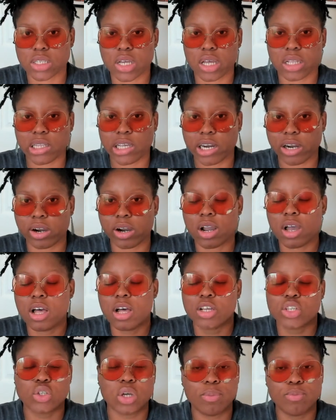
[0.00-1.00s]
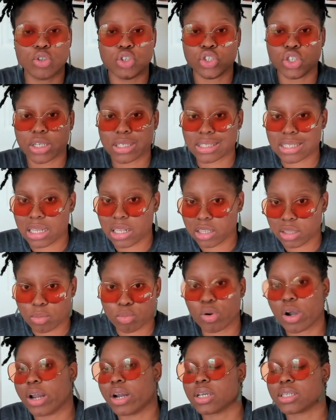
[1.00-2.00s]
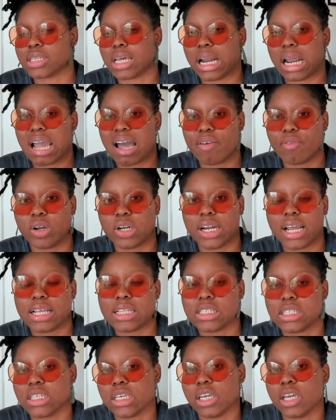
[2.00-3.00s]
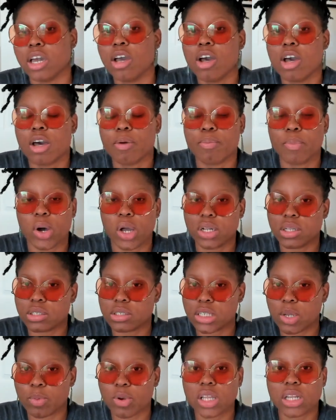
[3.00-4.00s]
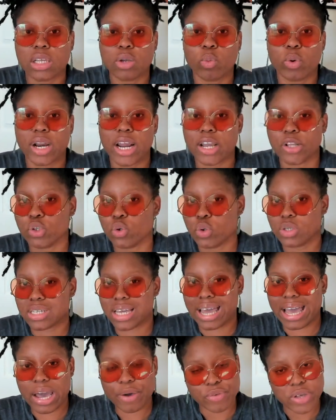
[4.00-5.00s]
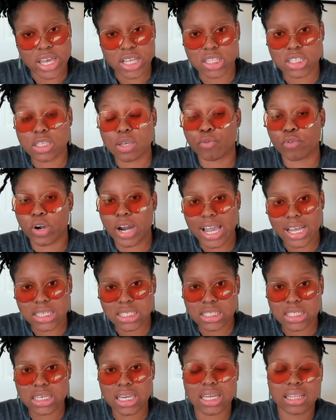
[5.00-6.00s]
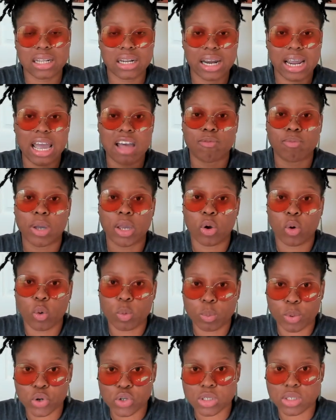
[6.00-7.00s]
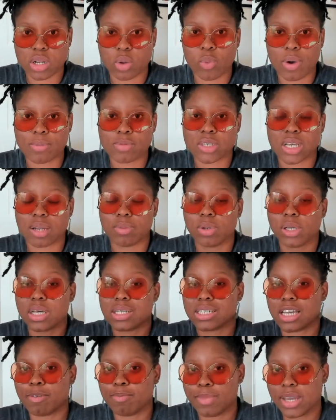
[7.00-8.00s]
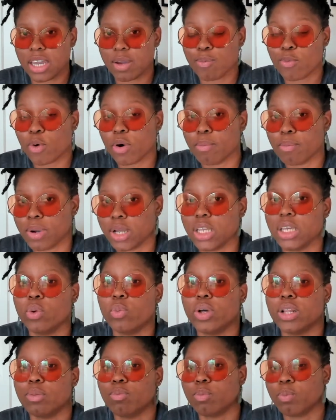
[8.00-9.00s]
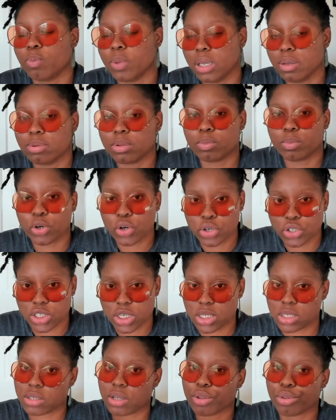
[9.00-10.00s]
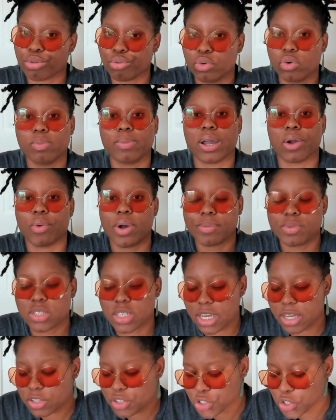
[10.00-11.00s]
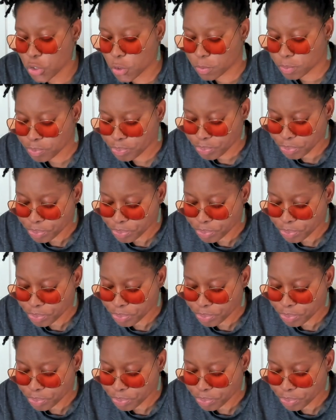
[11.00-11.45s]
on there. So I'm just selling the products that I have on Etsy. But typically what I do is I have Etsy for Etsy, and then I have my own personal website because I make more money when people purchase through my website. So